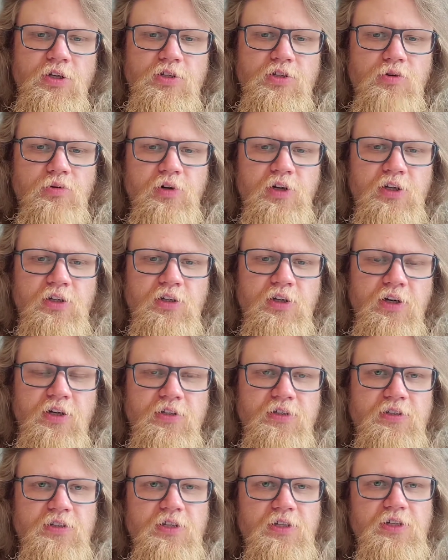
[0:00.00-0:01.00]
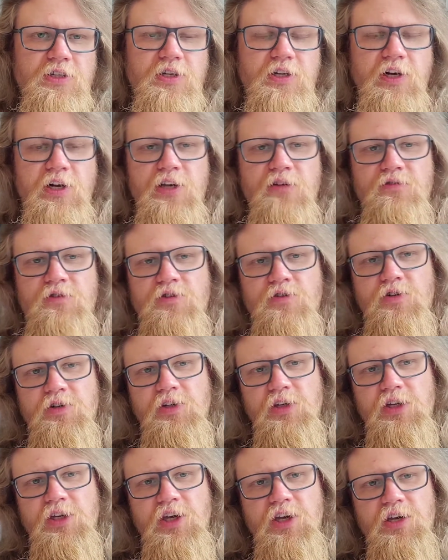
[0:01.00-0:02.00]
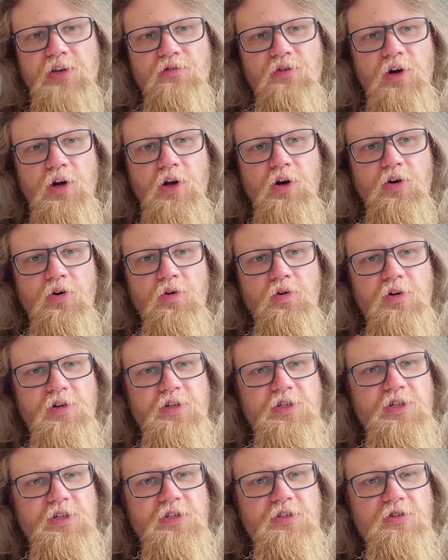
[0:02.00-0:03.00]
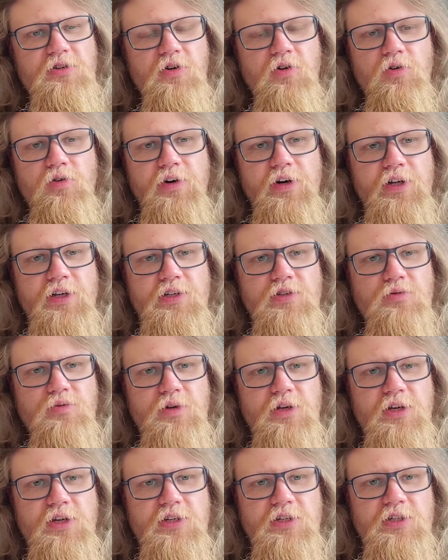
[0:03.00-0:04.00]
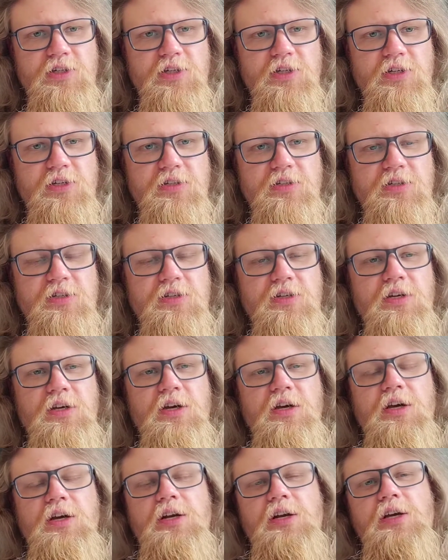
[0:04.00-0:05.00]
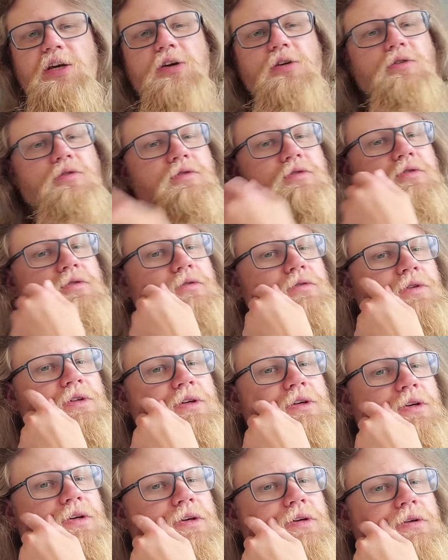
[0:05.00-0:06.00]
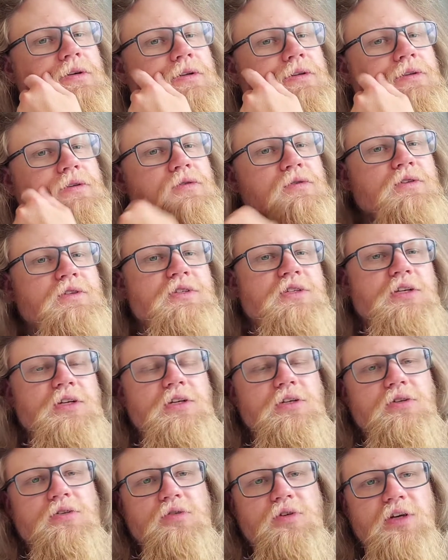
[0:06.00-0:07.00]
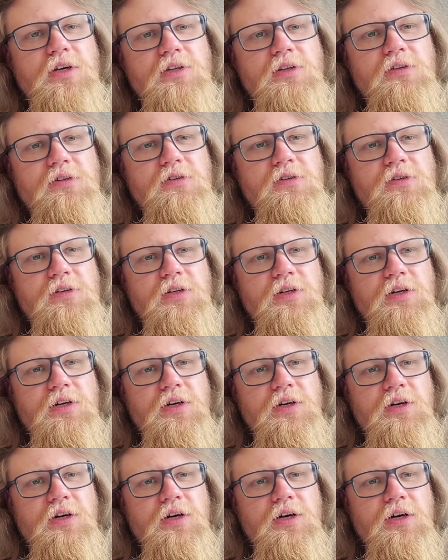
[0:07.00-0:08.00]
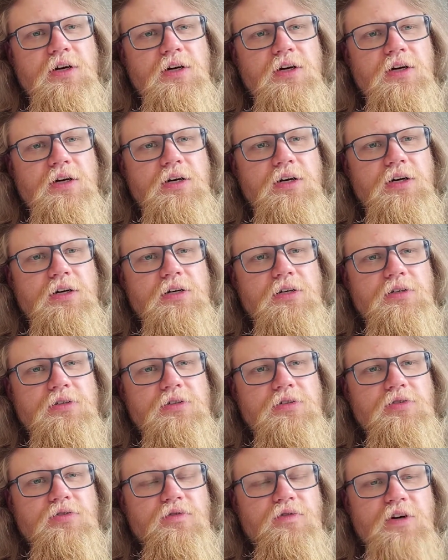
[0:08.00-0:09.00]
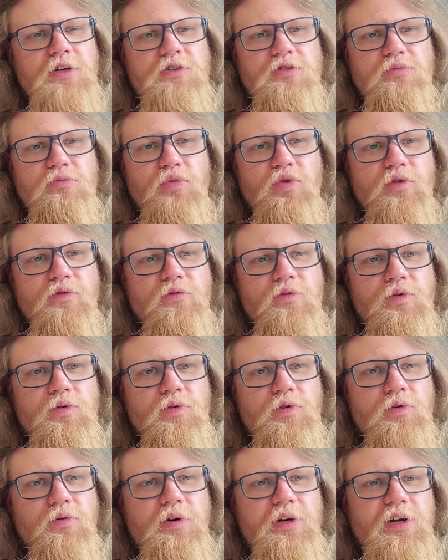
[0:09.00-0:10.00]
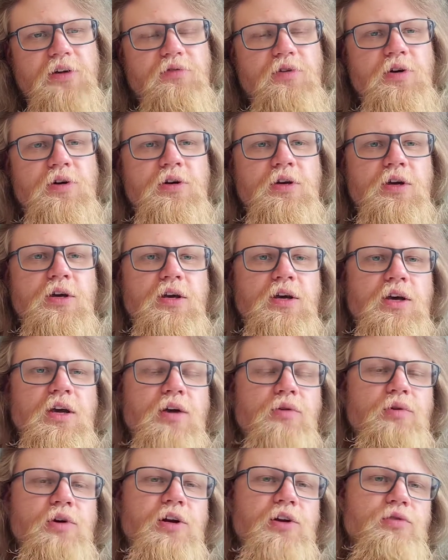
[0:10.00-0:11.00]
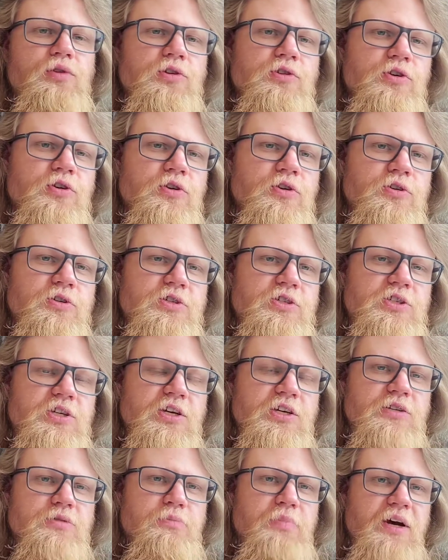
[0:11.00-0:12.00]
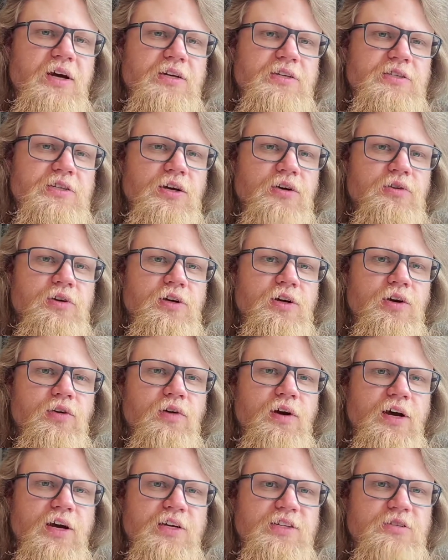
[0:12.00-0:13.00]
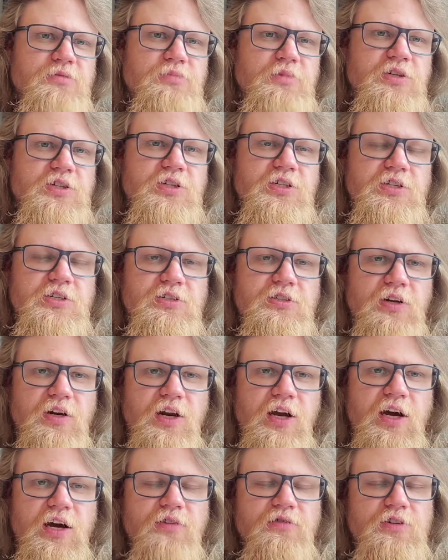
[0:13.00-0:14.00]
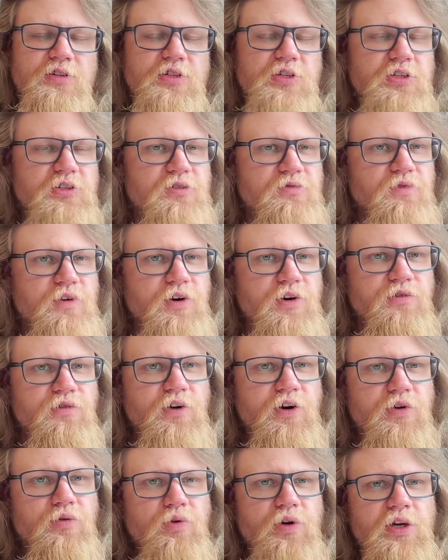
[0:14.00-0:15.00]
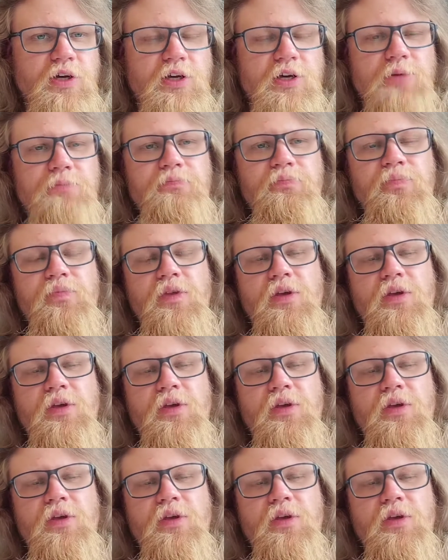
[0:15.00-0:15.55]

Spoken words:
So what he does, he leaves her in the cave alone. She's already as weak as she is, and he goes to the city to get to find some more food or whatever. And when he returns, she has passed out in the grass, but she's alive and she's very, very weak.